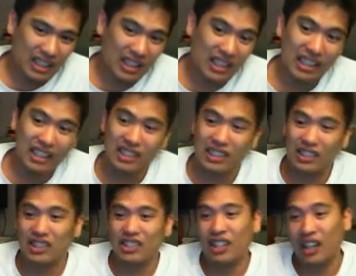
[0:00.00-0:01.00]
he
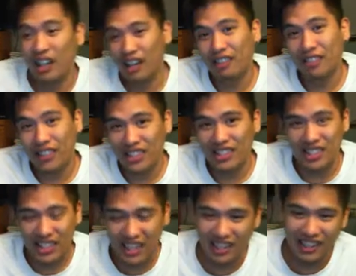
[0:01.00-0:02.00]
is tough
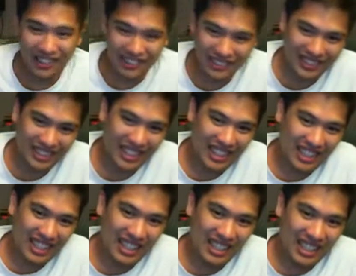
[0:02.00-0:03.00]
as nails.
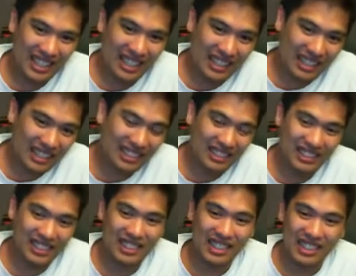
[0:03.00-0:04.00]
And
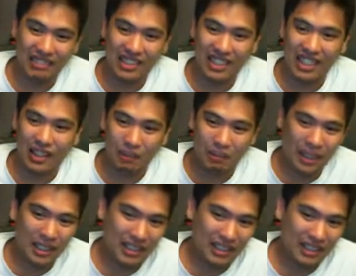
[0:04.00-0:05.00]
here's the thing, when
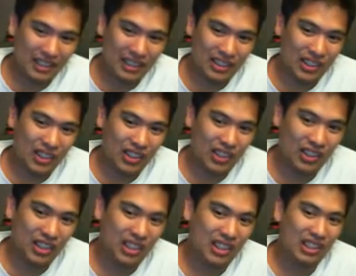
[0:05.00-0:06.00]
Almeida
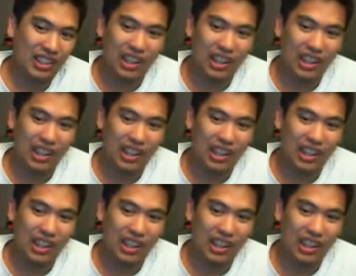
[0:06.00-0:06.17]
couldn't